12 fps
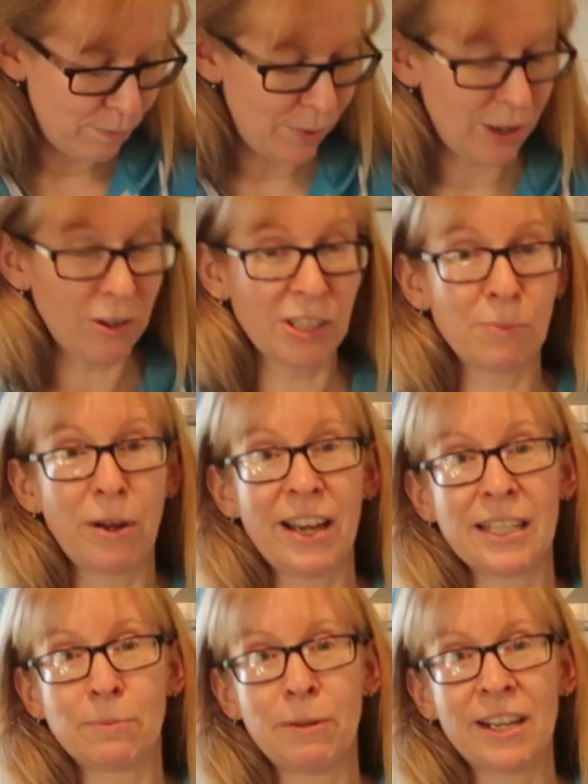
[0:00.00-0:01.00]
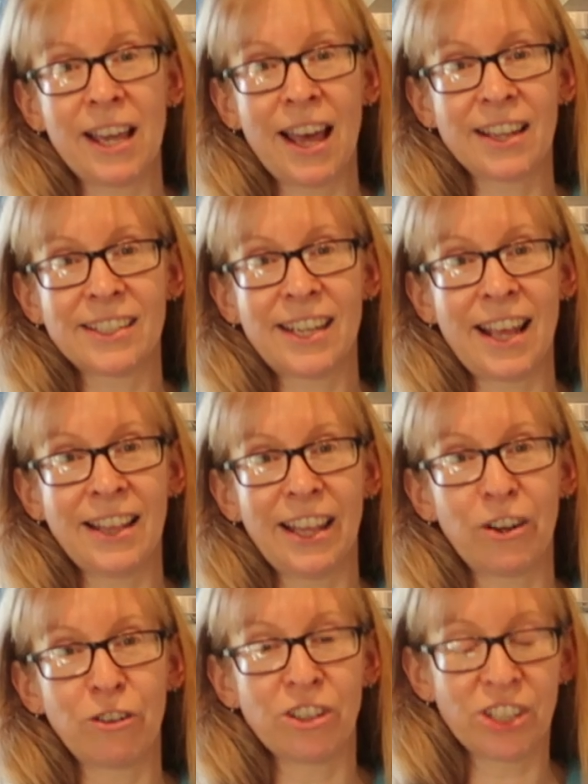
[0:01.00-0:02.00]
because my husband can't stand
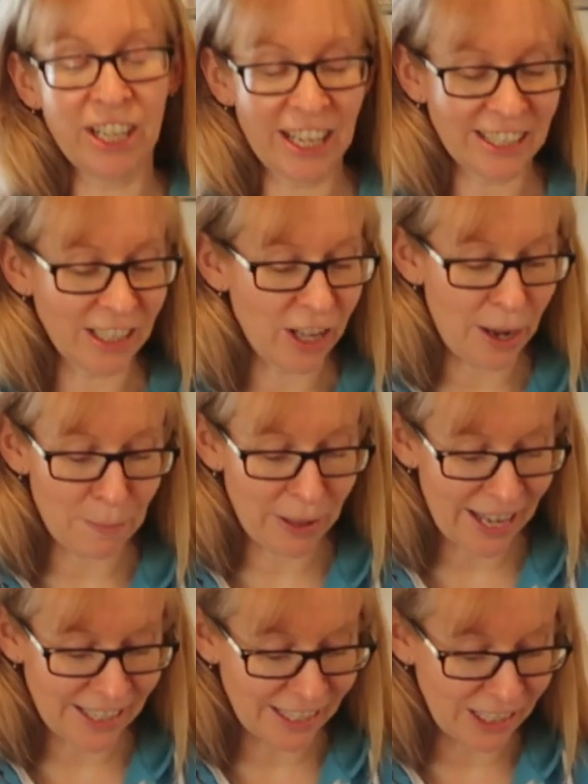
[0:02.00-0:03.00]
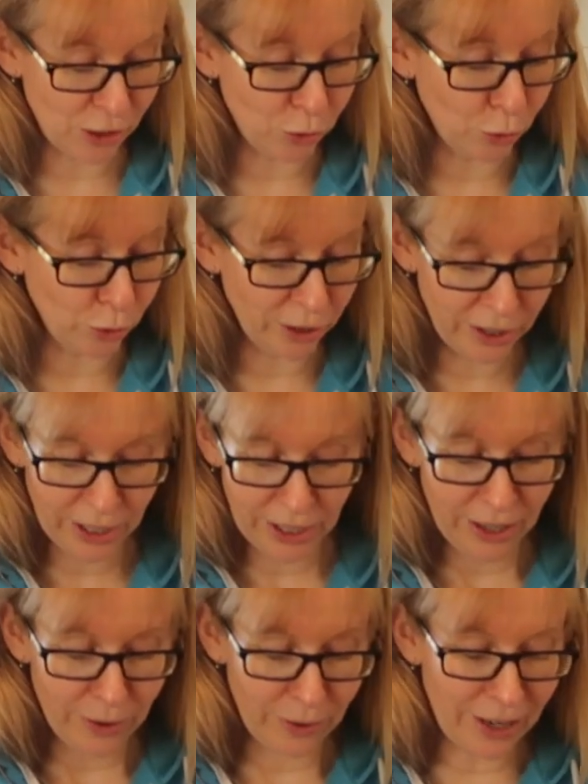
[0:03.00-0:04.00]
licorice, he doesn't like molasses at all.
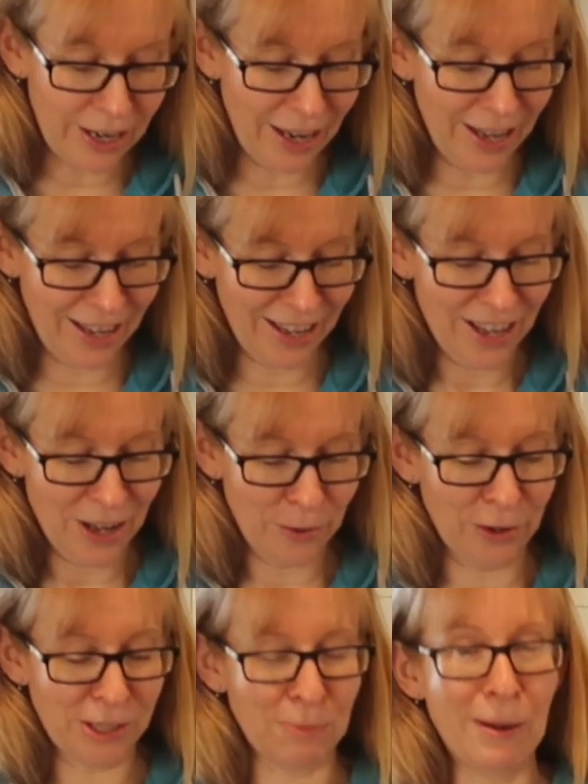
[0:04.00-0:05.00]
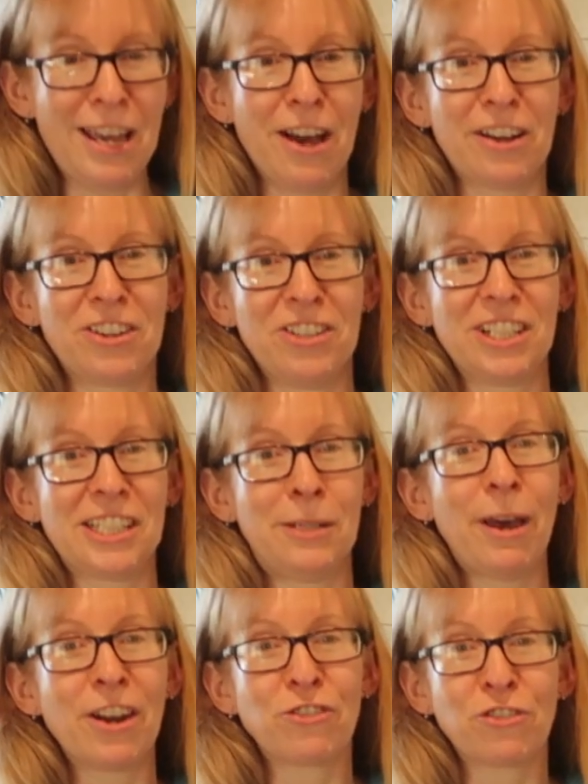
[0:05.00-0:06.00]
Whereas me, I could just
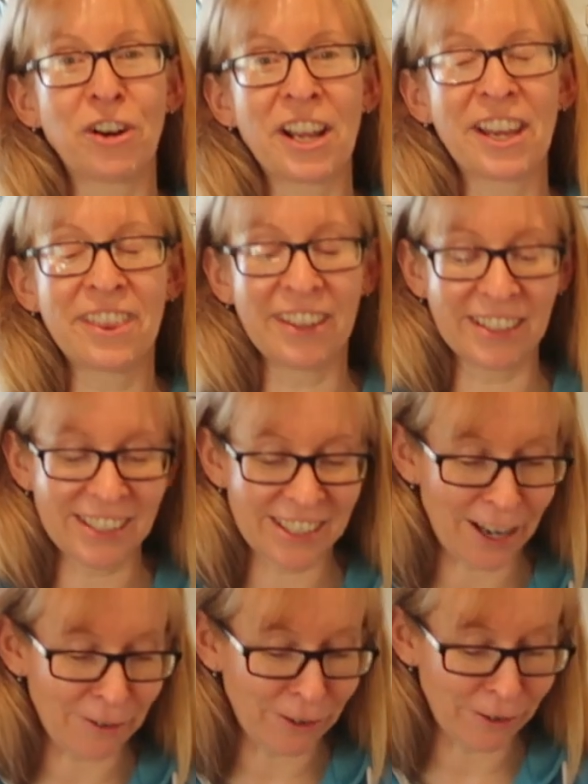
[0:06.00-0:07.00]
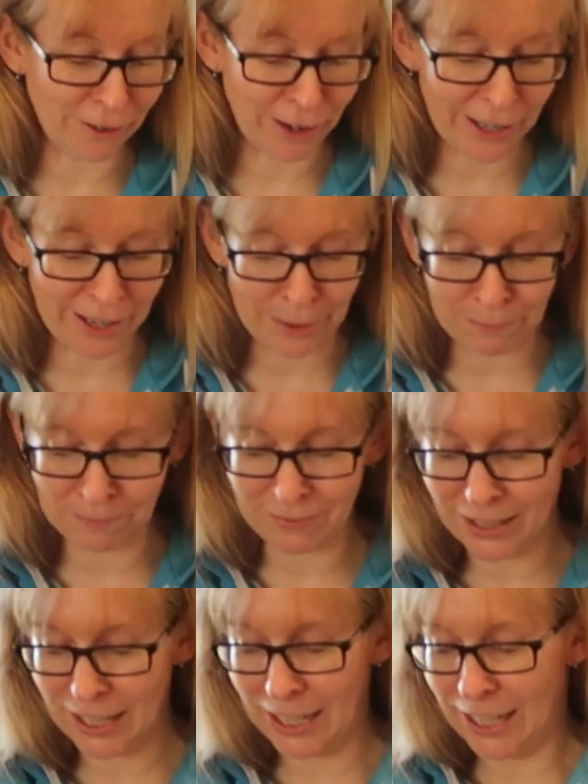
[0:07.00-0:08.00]
about drink this stuff if
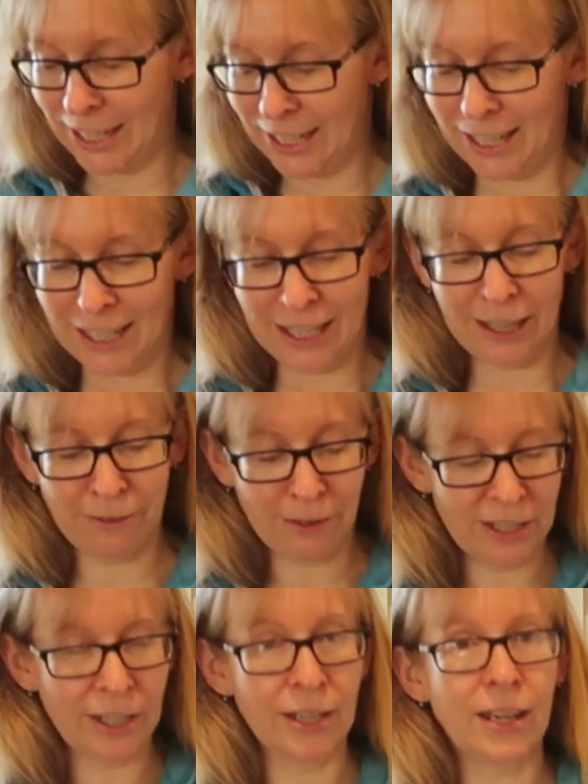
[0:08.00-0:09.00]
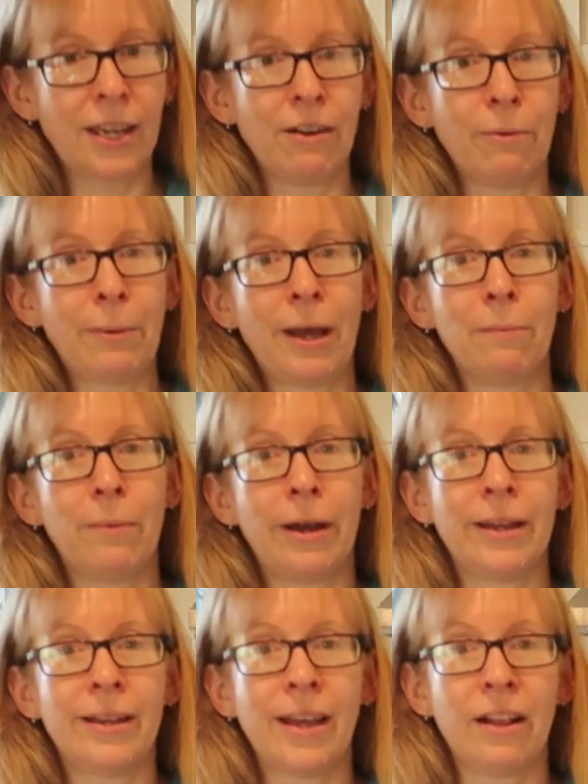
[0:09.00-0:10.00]
I didn't care about
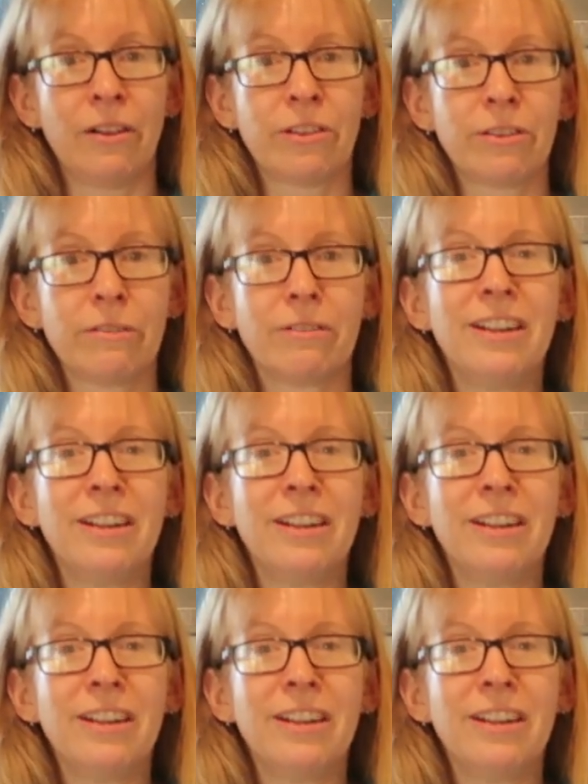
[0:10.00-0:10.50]
my health.